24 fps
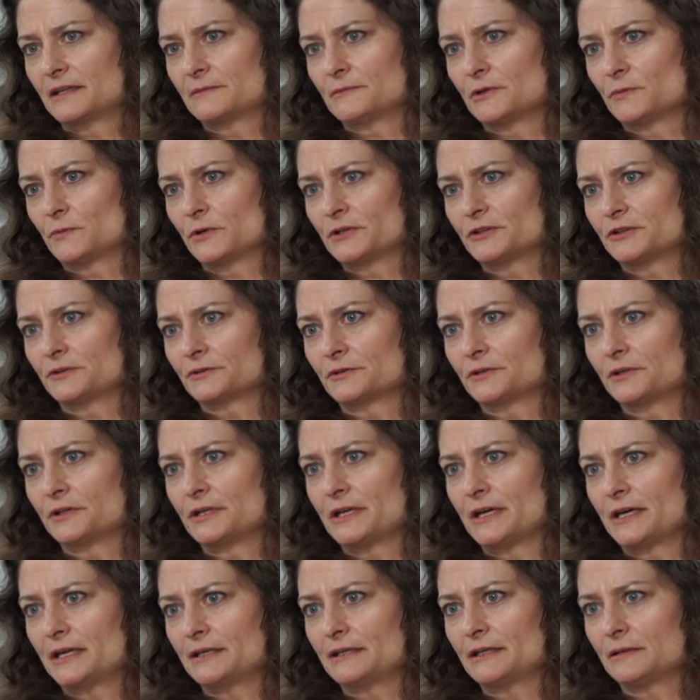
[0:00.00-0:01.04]
them and what they're good
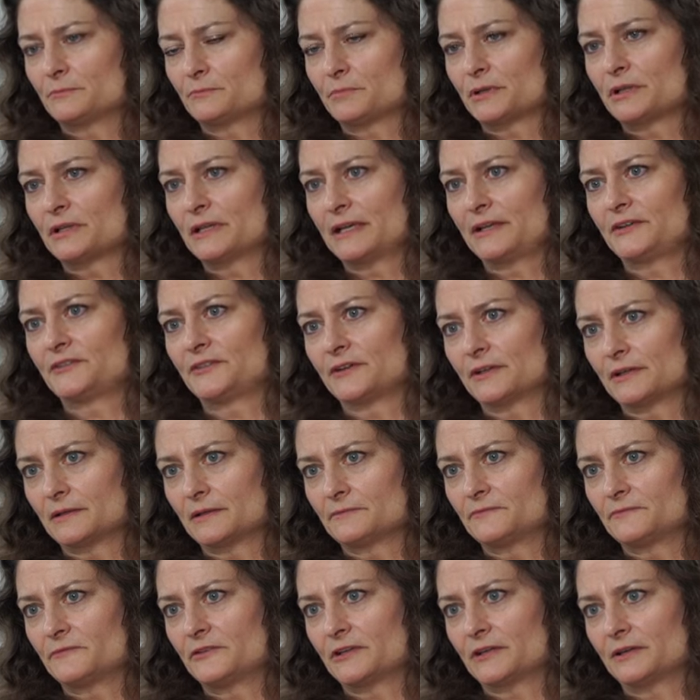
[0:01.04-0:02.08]
at and placing
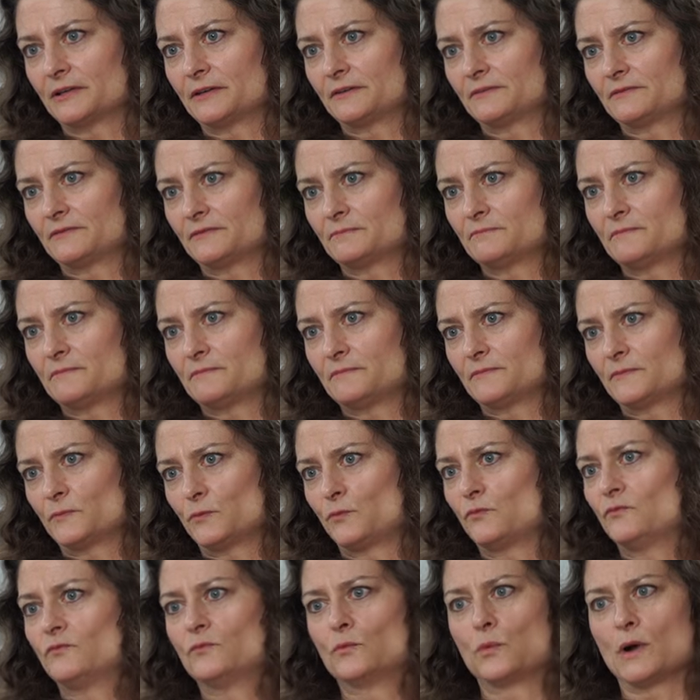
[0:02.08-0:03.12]
them very
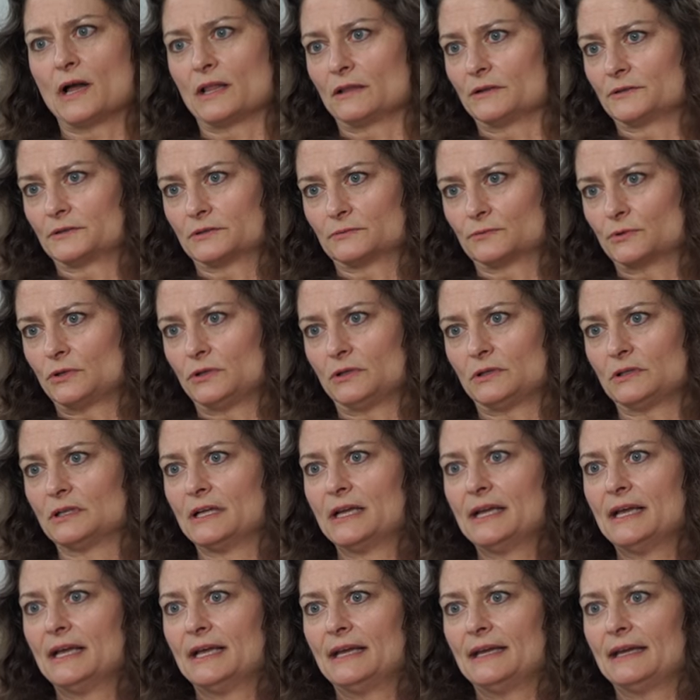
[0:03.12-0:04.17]
well in a role.
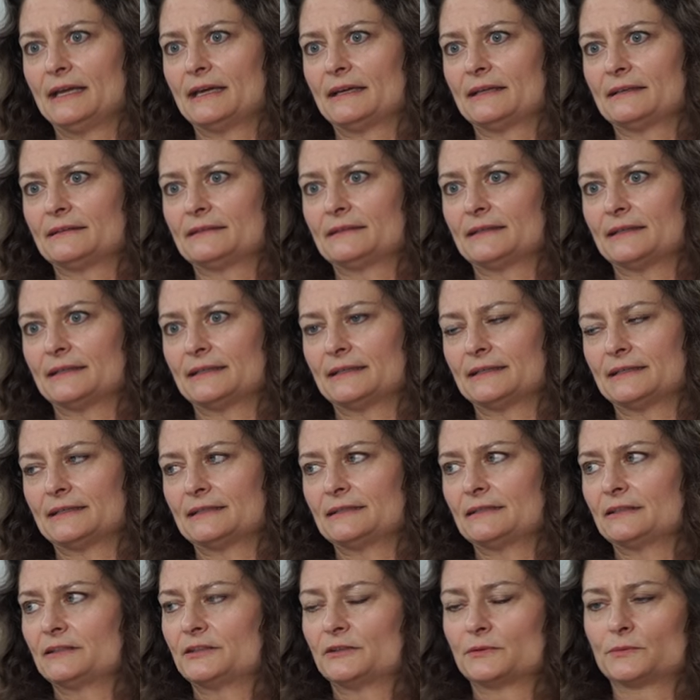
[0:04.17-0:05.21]
And,
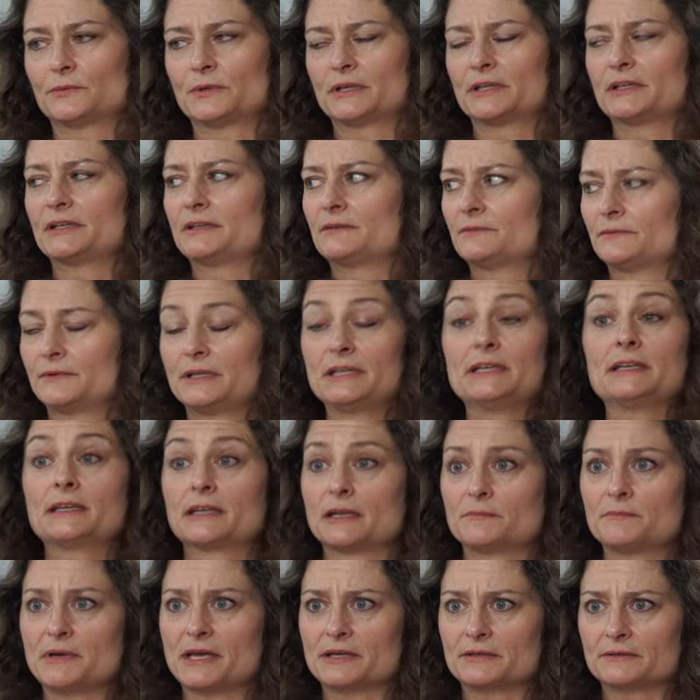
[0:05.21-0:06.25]
you know, we, we need to
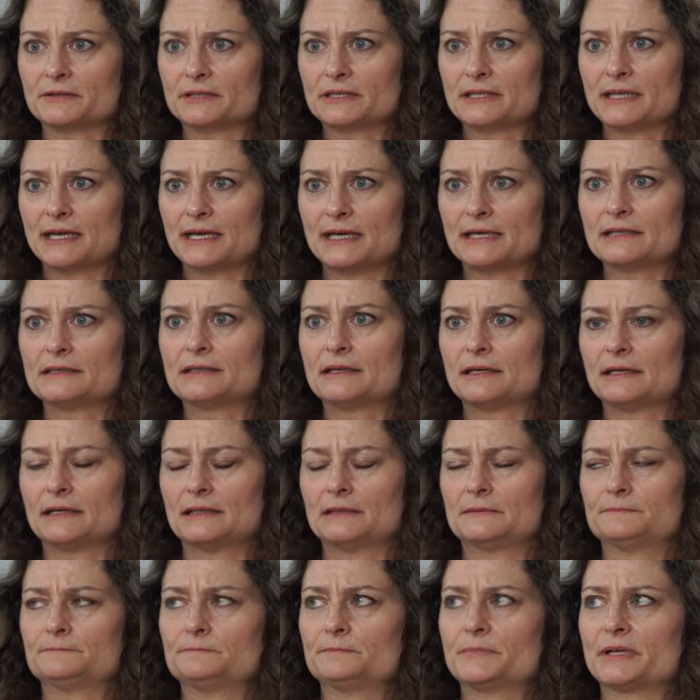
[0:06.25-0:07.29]
get better at that.
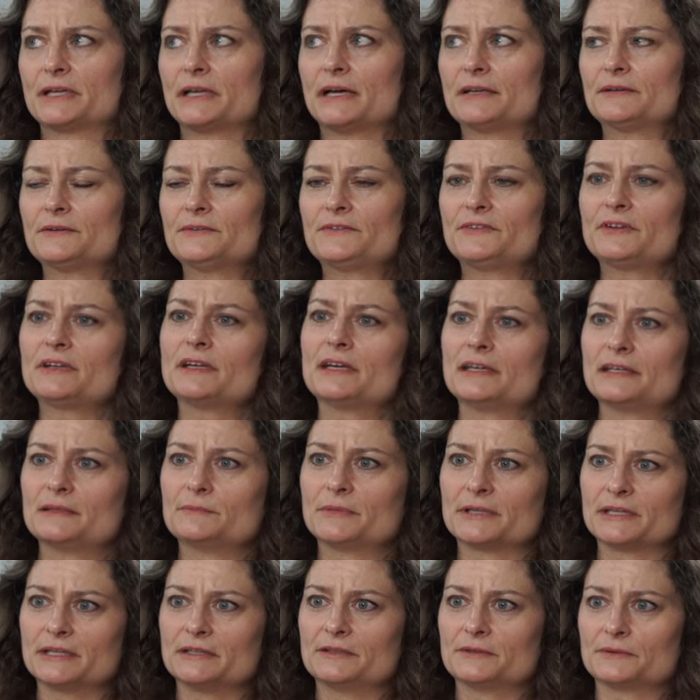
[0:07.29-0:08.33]
Um, but I don't see
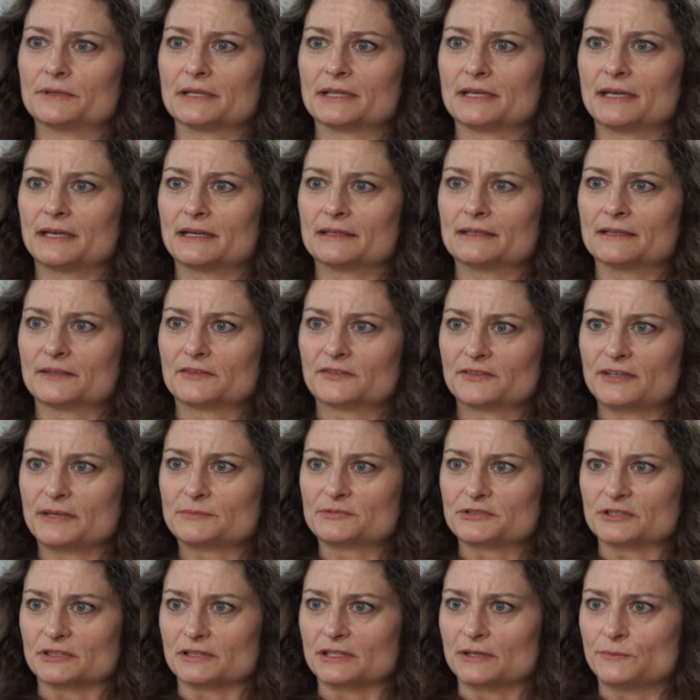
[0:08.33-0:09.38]
anybody doing that
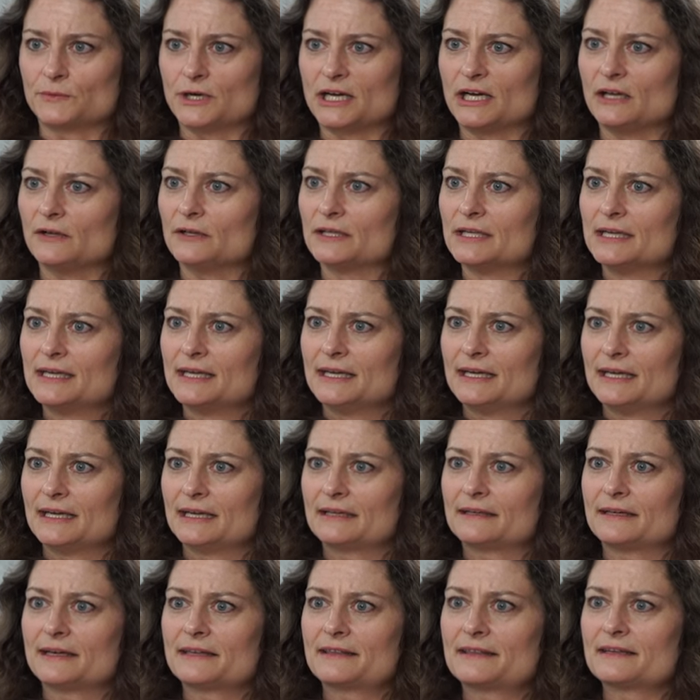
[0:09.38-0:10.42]
exceptionally well.
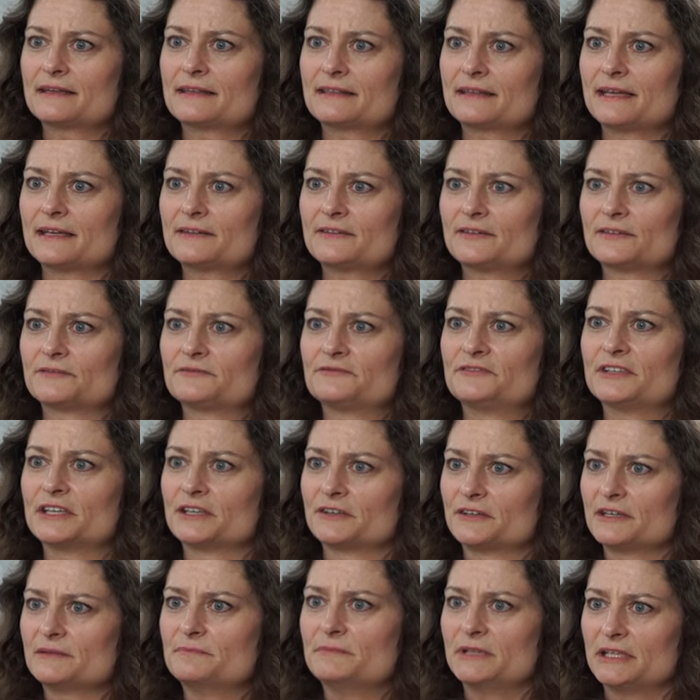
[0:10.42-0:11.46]
And I think that's a
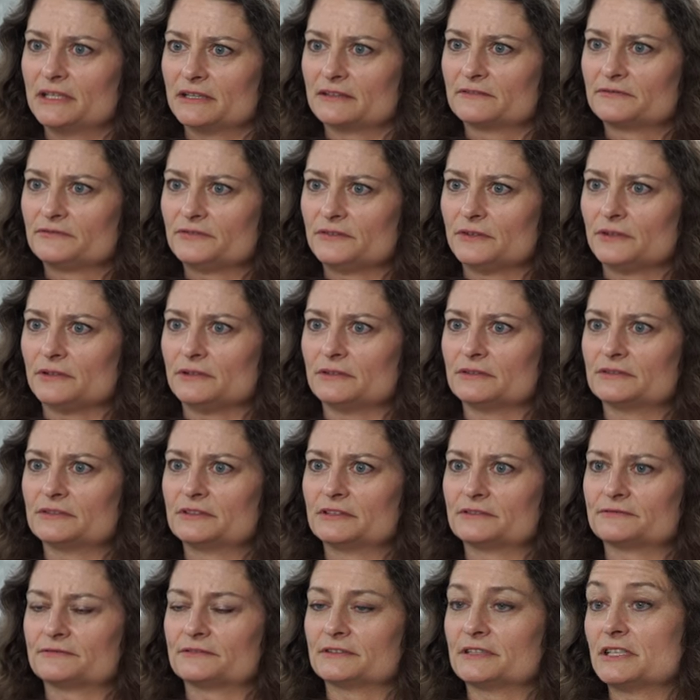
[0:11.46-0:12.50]
very meaningful
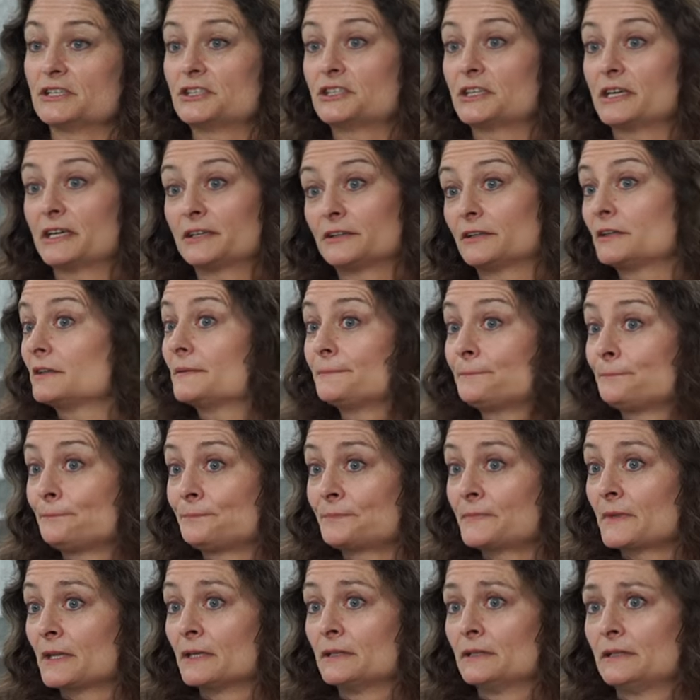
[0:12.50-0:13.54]
differentiator.
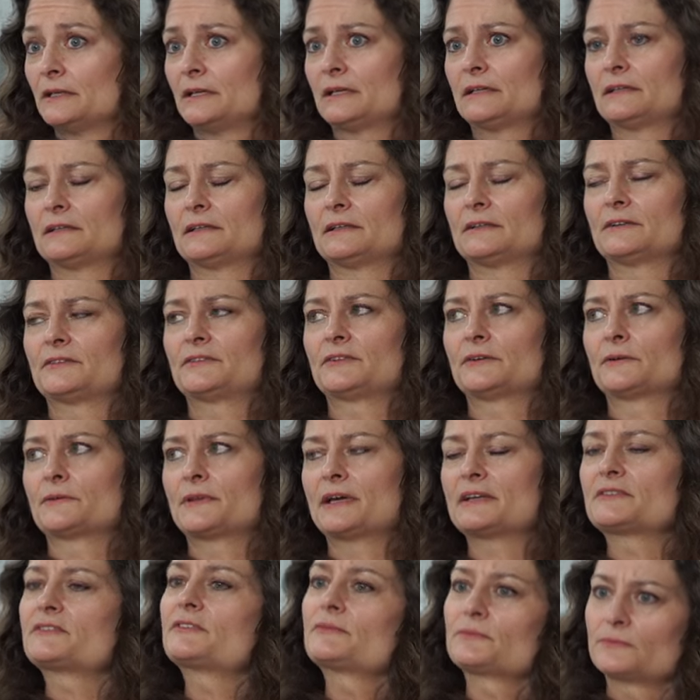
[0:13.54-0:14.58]
Uh, so
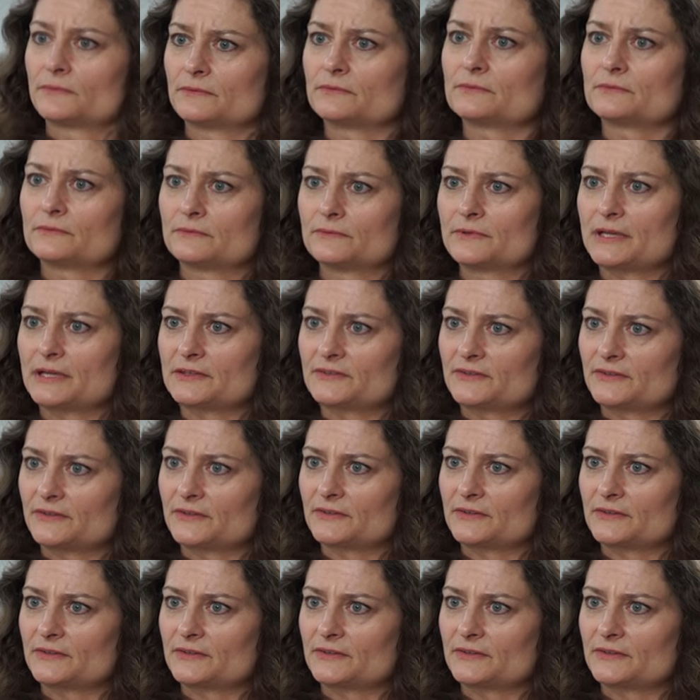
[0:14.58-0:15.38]
that's That's